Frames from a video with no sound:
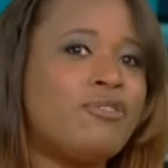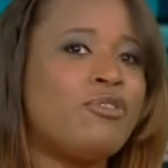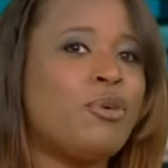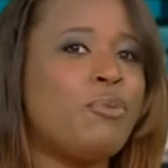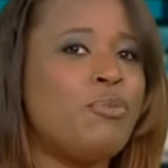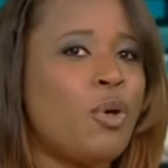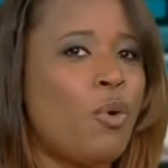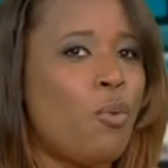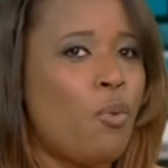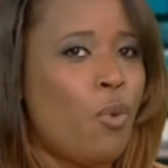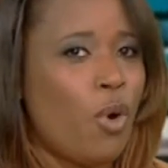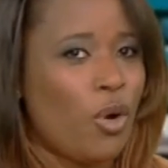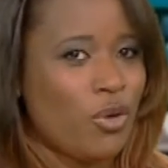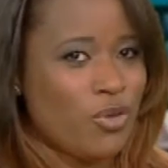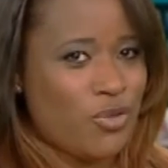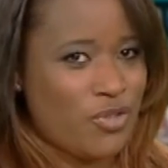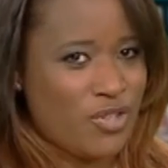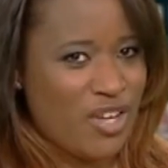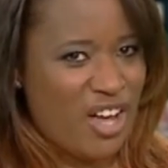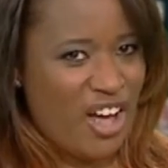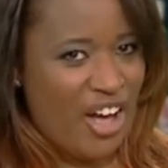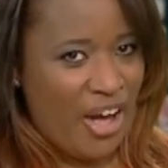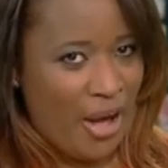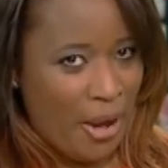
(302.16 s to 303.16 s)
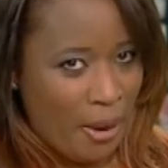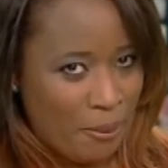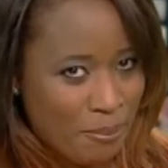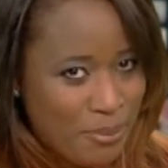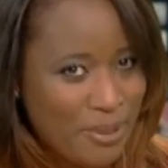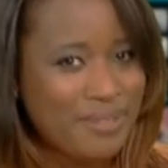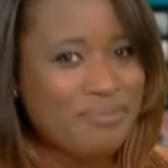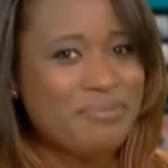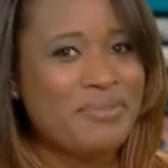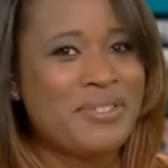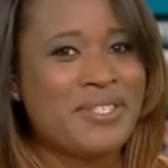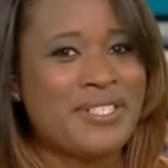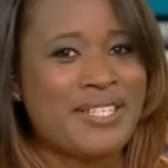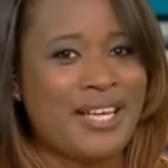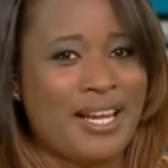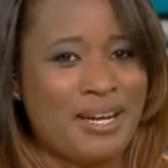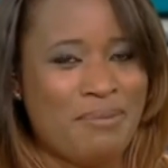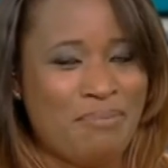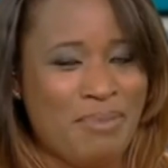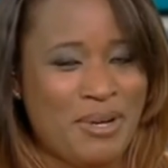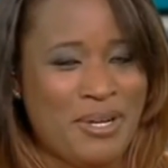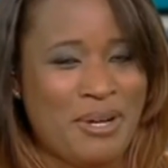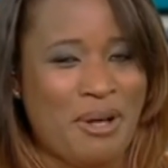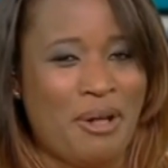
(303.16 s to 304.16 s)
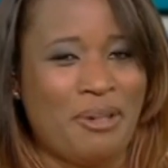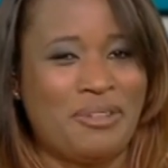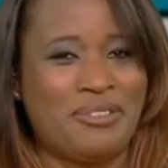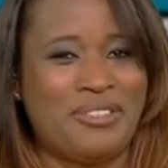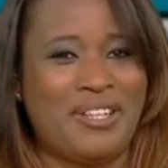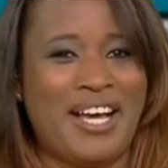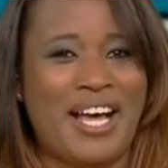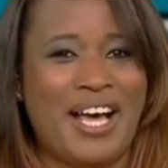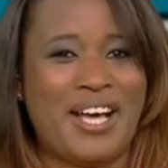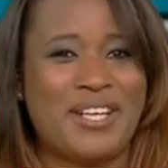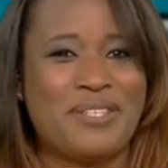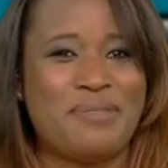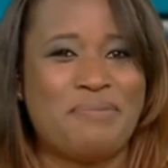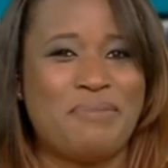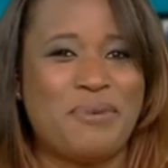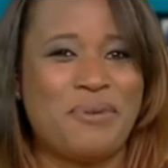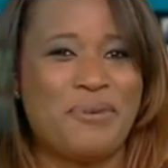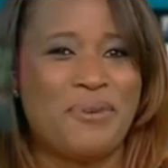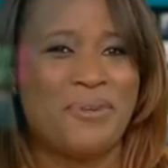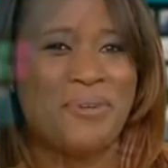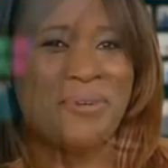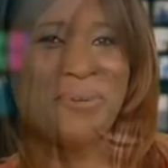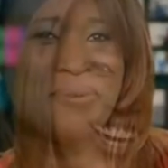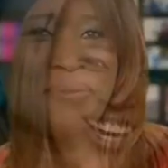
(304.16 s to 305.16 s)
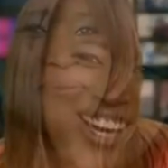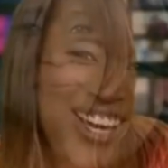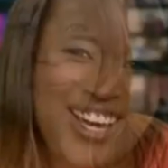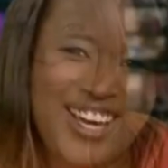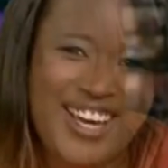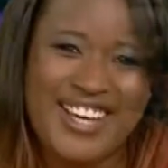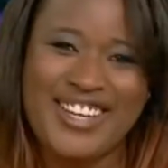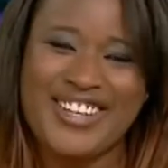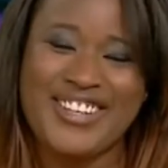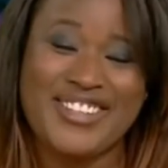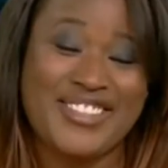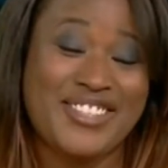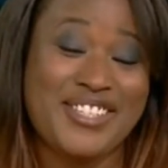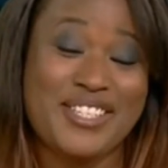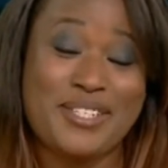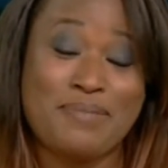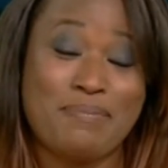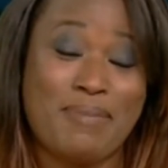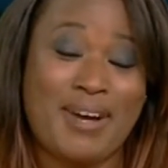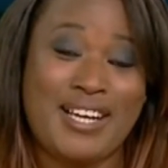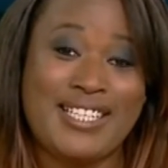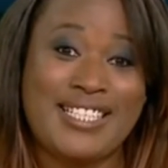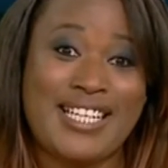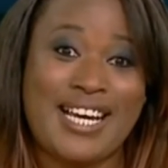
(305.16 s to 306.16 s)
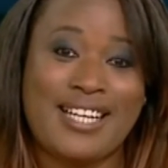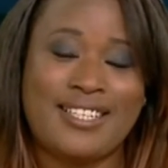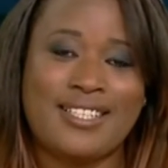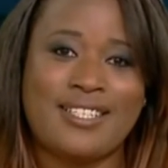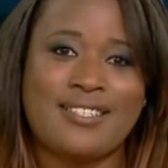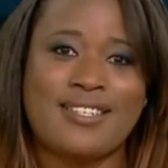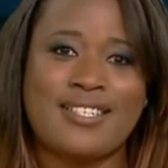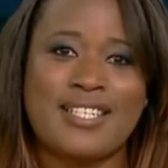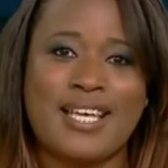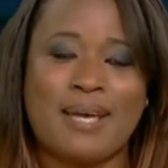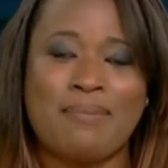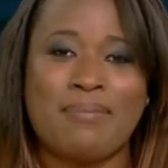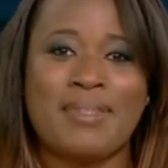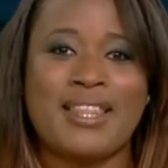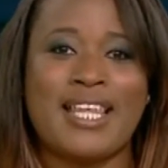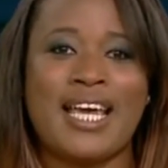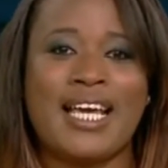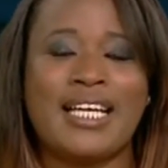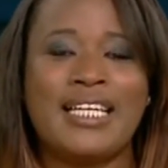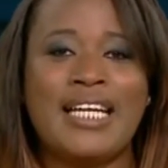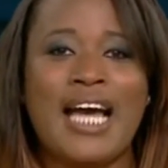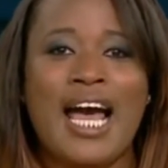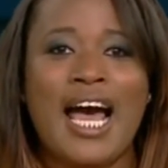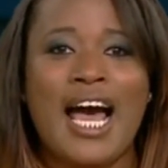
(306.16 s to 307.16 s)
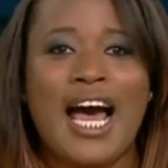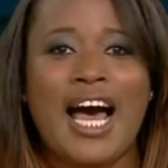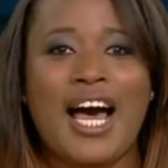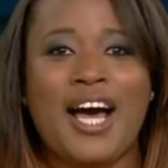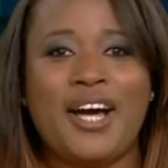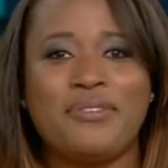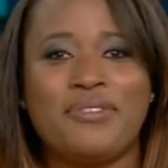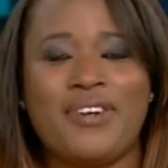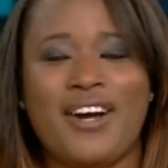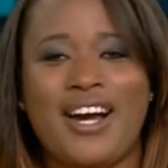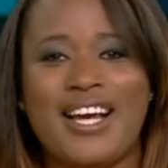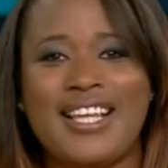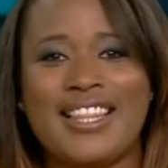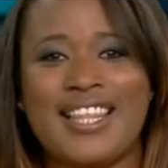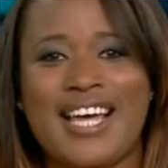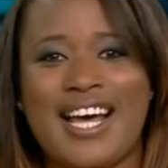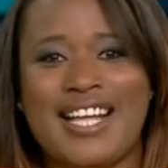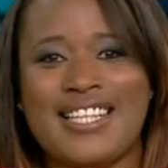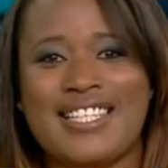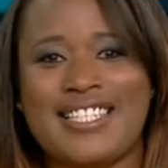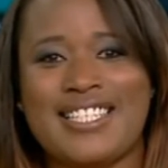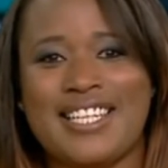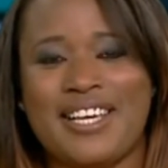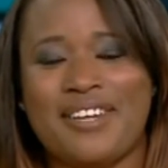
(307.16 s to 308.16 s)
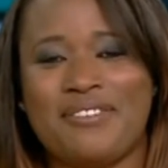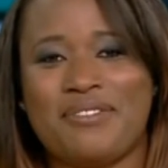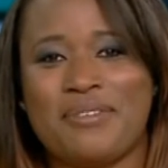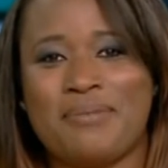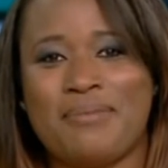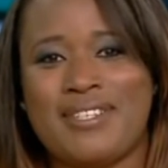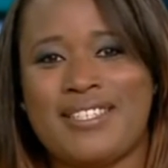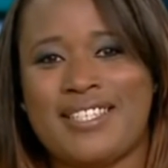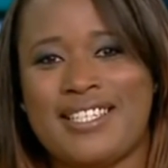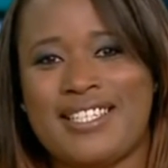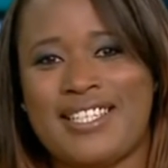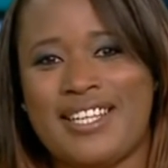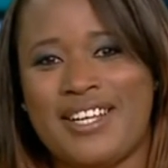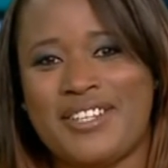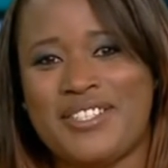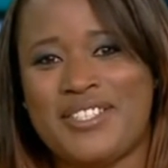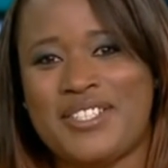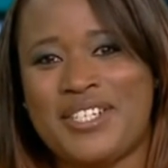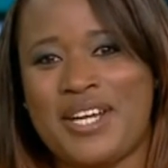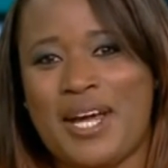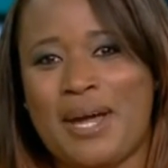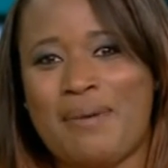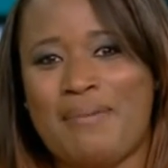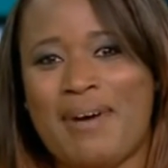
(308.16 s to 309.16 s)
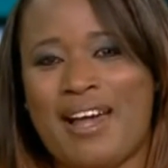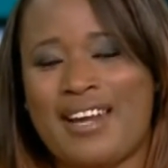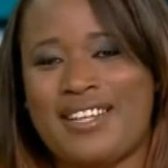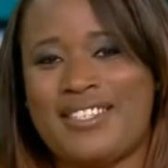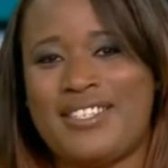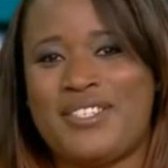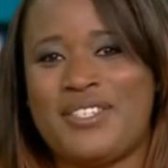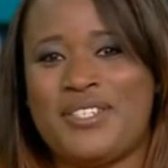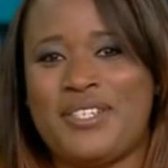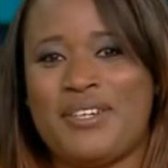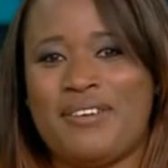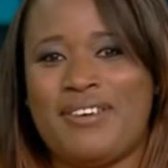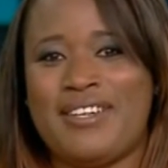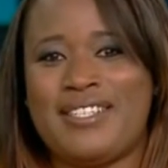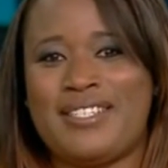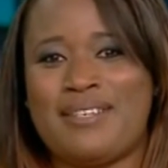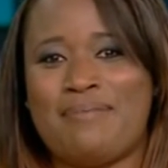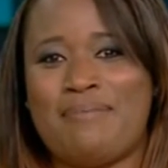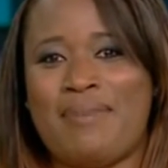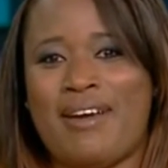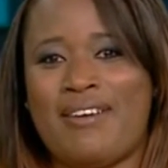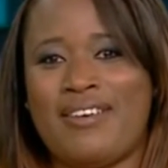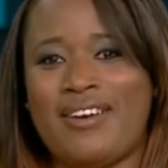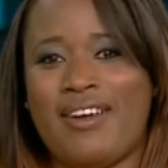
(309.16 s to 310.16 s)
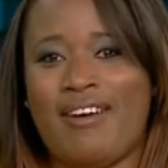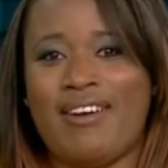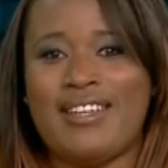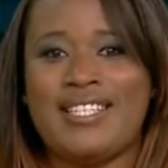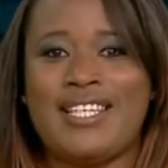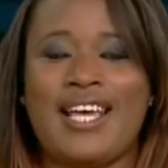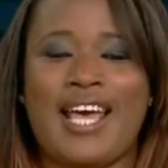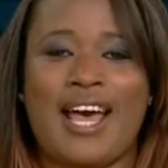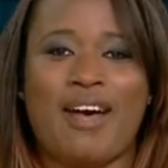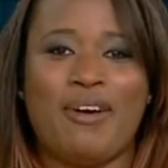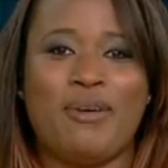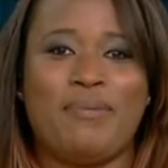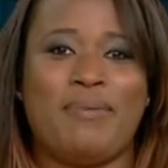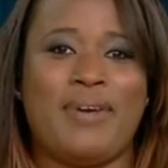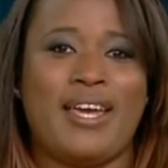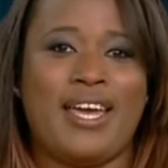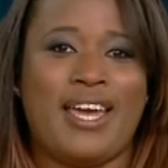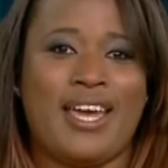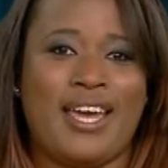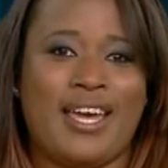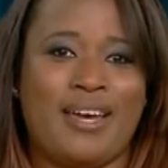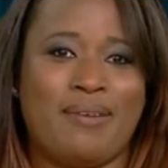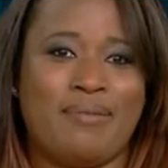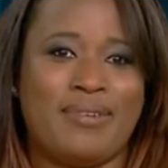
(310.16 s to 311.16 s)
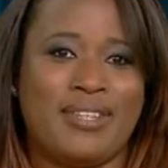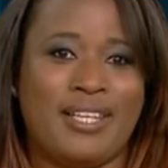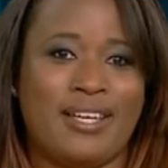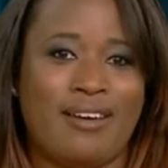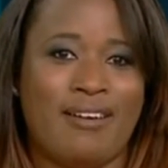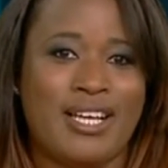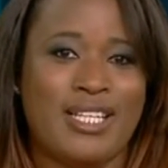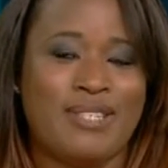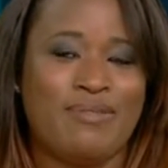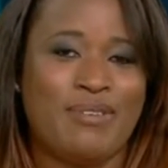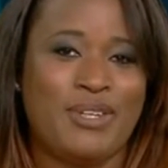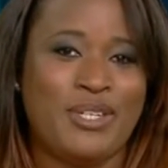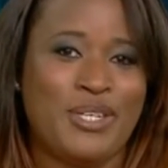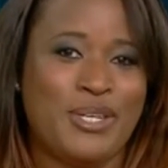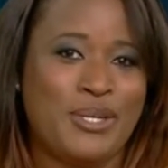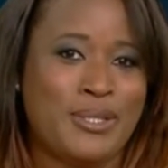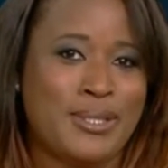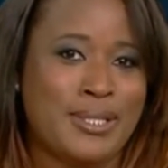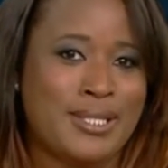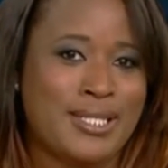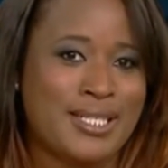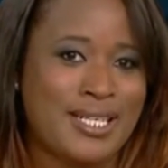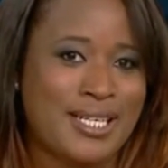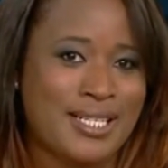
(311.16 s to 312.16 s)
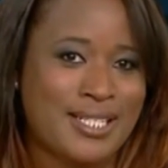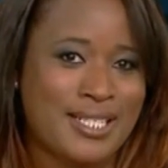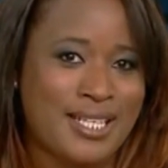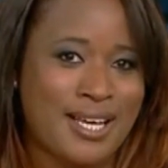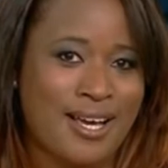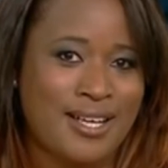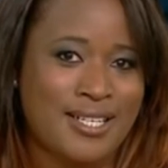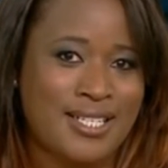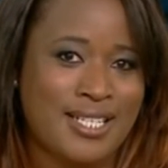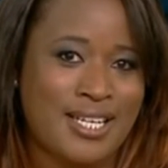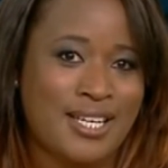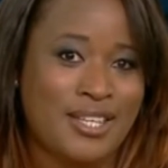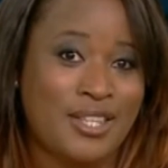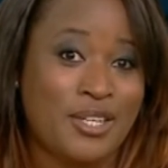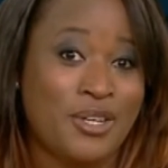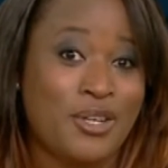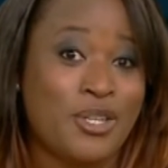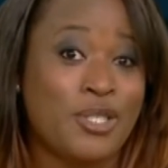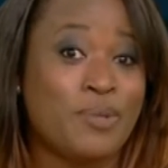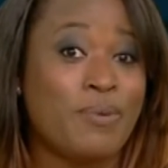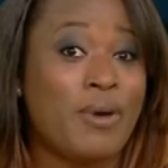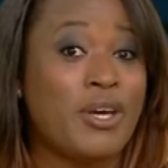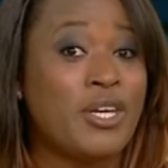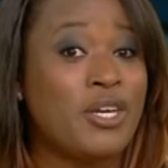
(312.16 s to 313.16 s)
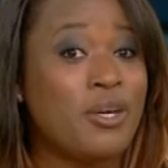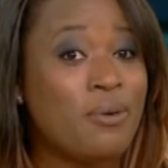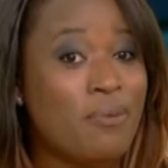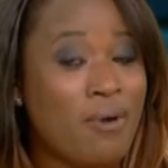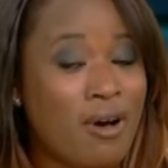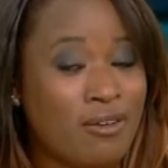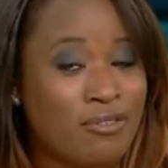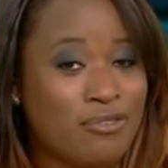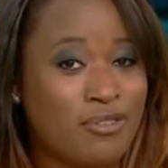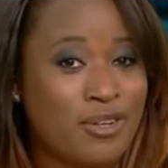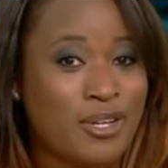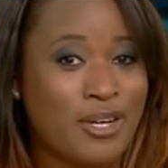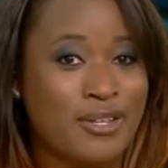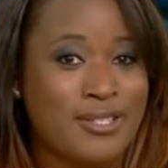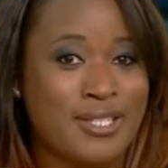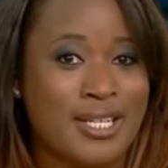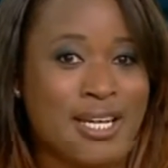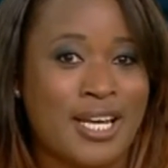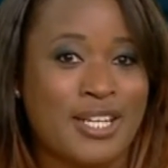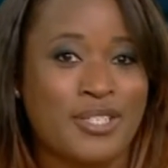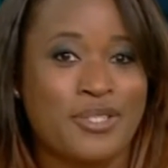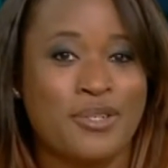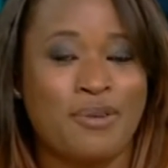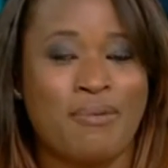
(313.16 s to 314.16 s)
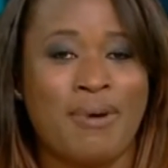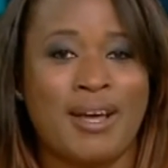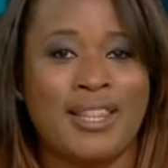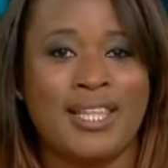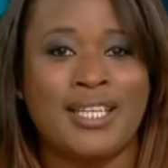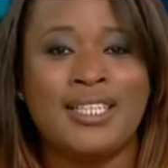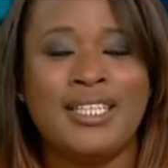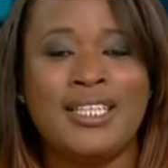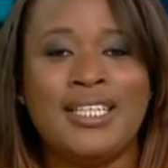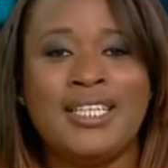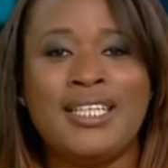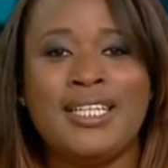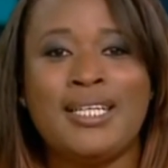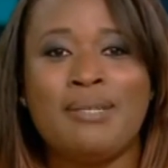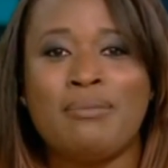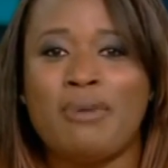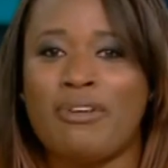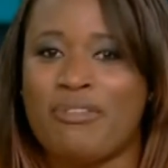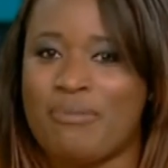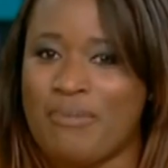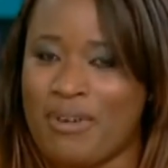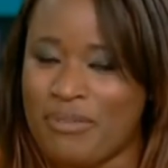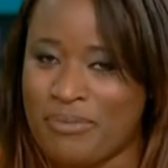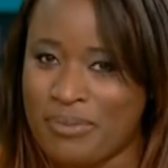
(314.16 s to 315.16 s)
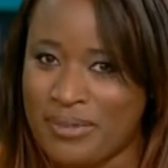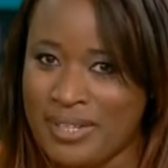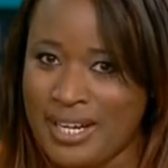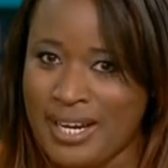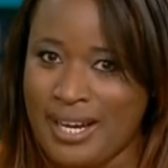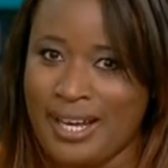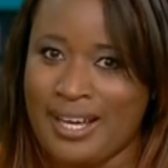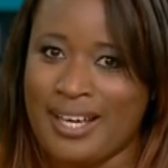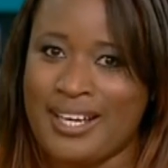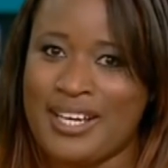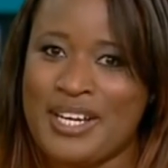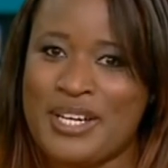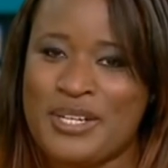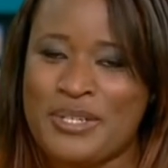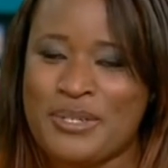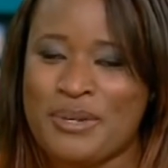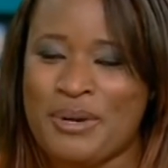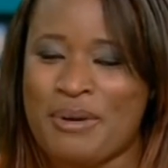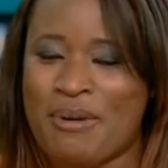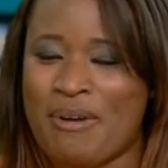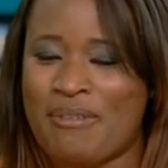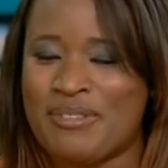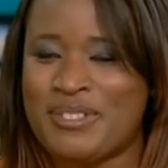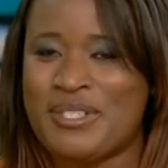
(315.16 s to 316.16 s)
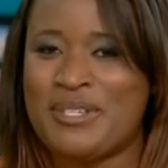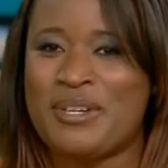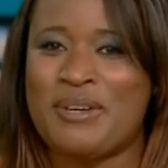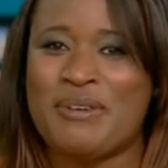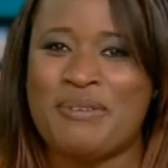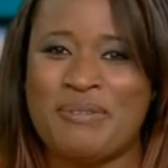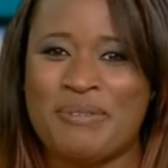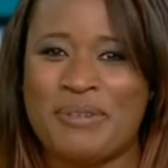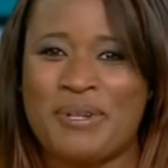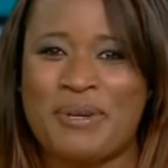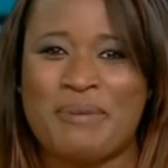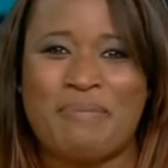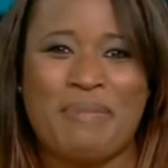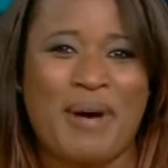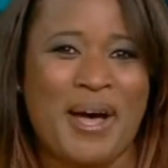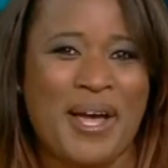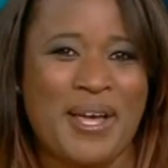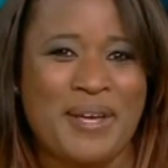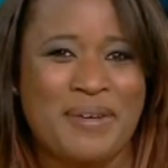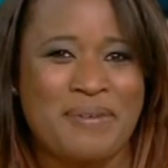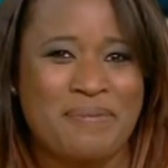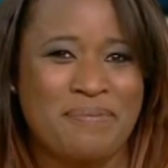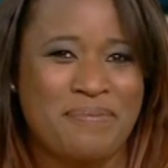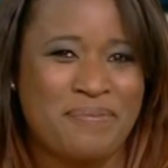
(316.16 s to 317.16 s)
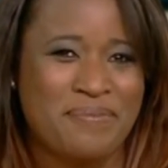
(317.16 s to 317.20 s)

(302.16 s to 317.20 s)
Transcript: from your WhatsApp. Sally Biddulph has more. Goodness, my dad does the same thing. Right, that's it from us this lunchtime. Alistair Stewart and Mary Nightingale will be here with the ITV News at 6:30. The news where you are follows the national weather. But from everyone here, enjoy your afternoon. Bye.